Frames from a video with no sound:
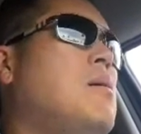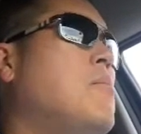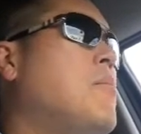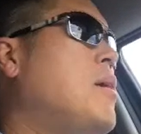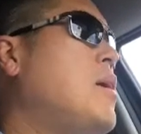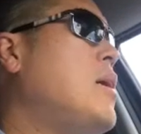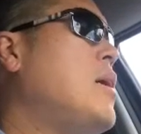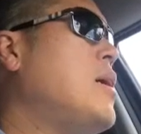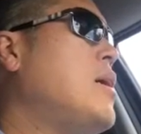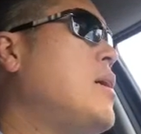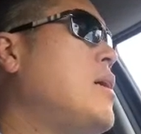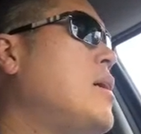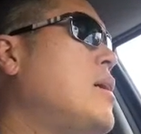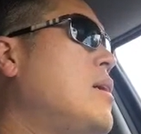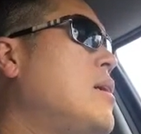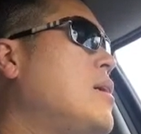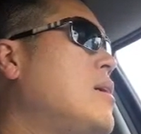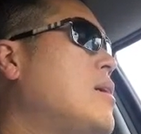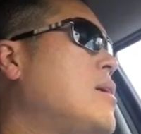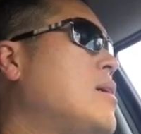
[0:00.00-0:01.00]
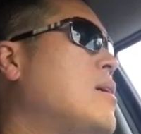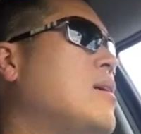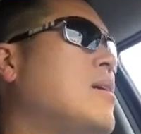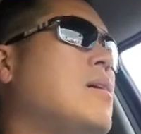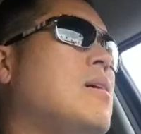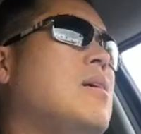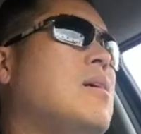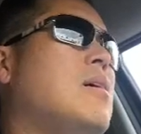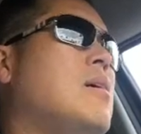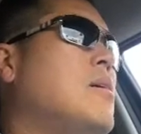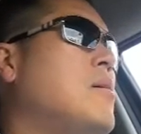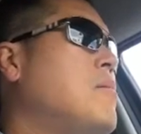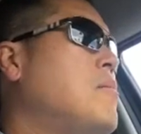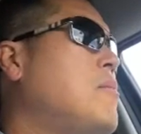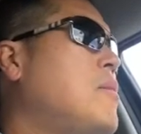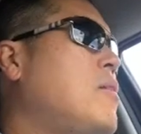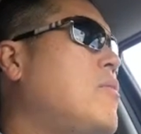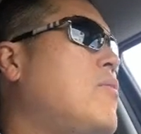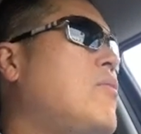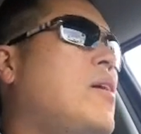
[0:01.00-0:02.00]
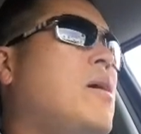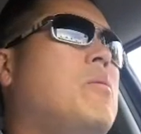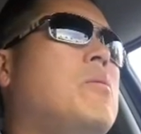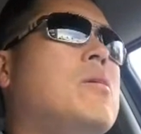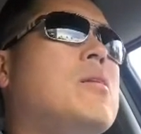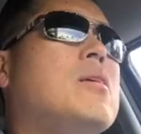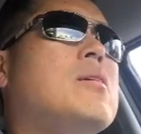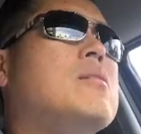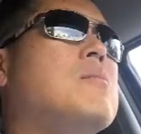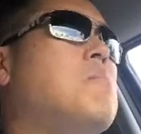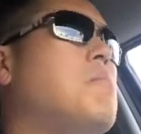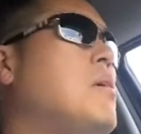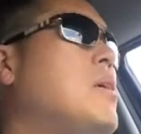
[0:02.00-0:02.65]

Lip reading: eat my my fabulous